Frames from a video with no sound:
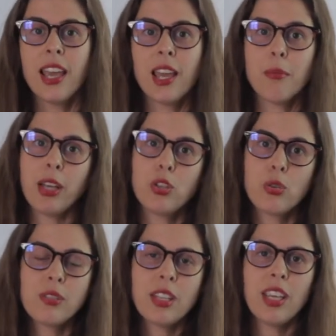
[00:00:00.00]
And by
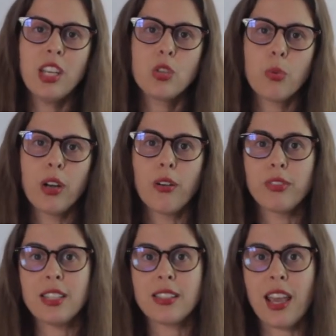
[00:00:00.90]
choosing each one
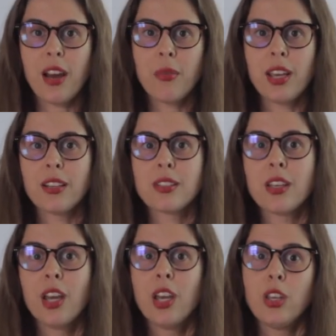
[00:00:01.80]
of these areas,
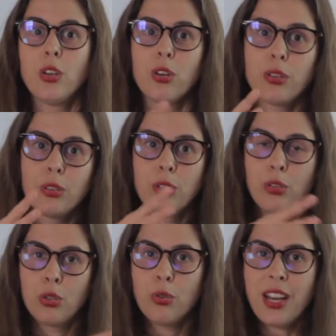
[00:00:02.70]
you're
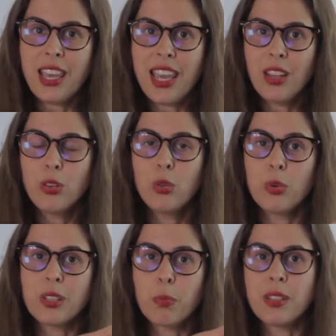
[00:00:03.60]
tuning
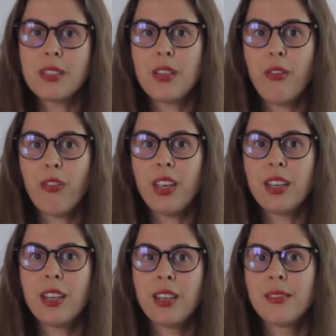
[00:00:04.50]
into a
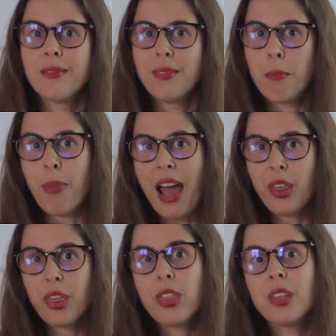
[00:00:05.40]
specific
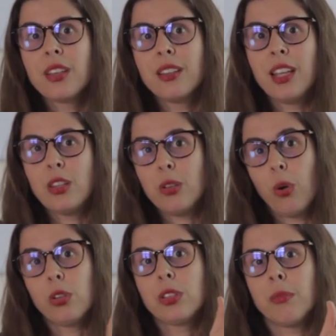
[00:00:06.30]
path that
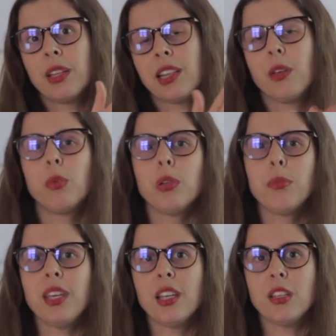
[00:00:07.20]
ultimately will
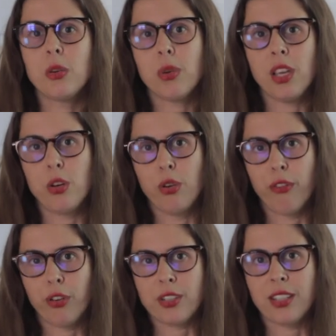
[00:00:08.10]
be a degree in
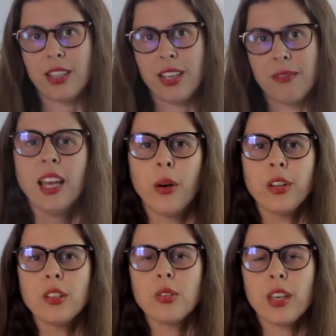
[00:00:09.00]
university. I
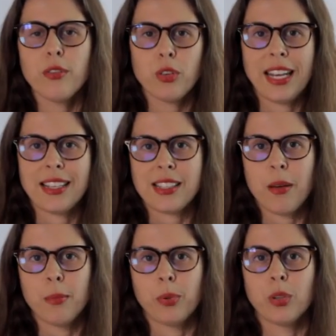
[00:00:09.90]
wanted to give you an
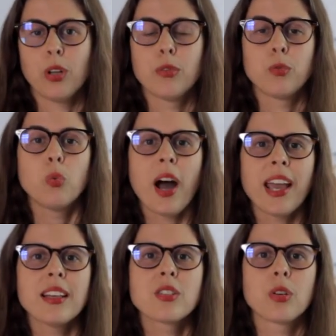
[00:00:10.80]
example of
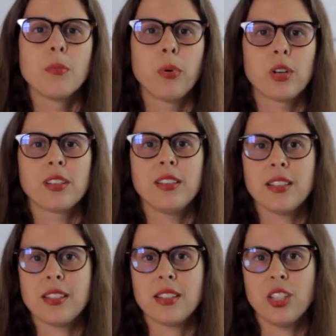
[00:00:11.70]
why it's so important
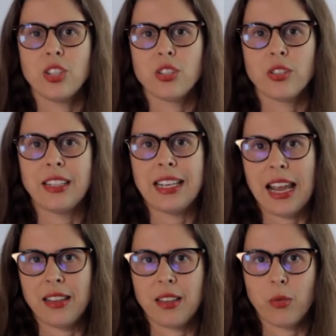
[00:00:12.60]
these decisions on the
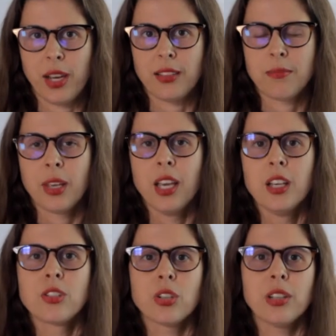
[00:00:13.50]
ninth grade.
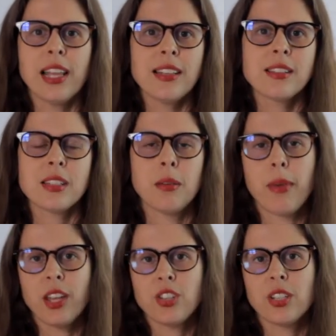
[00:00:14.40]
So let's
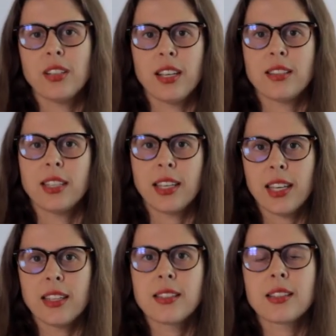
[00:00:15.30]
imagine that the
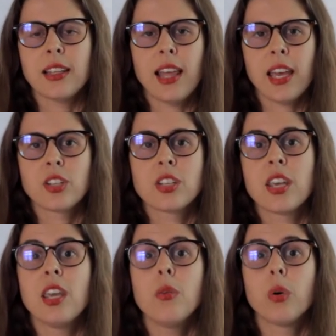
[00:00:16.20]
kid selects
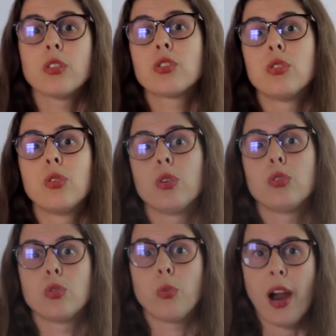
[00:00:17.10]
he wants to go
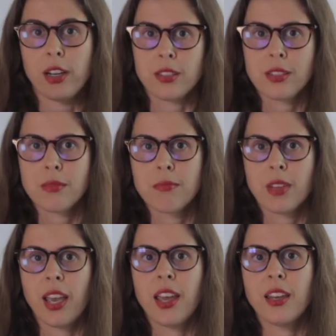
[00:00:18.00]
to arts.
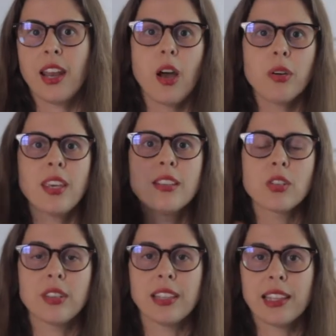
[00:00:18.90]
And now he's
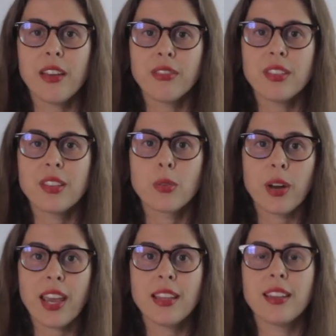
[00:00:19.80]
on the 11th
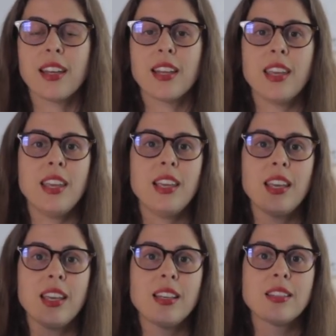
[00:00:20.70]
grade and he
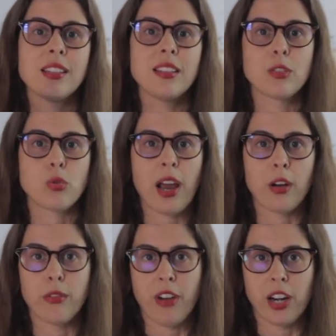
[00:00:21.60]
is in the
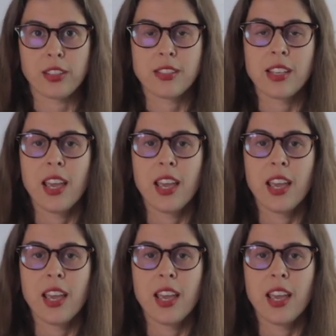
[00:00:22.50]
track of arts.